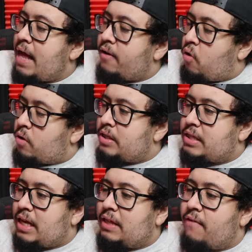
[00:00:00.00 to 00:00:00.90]
And of course,
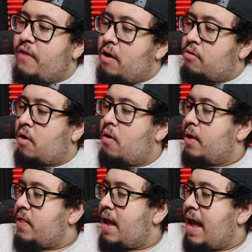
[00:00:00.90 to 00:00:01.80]
it's got the Velcro
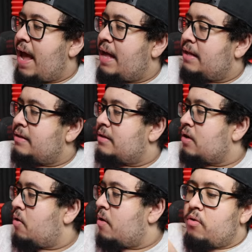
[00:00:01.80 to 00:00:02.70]
on the hands,
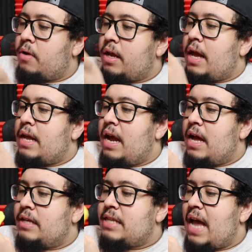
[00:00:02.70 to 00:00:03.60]
so you can kind of
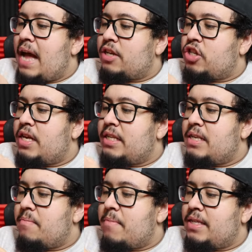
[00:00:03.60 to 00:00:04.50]
attach
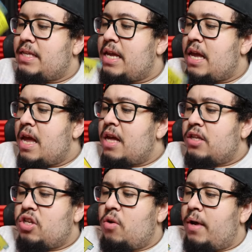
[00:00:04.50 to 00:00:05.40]
Kissy Missy
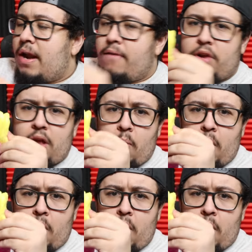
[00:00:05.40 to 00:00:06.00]
to whatever you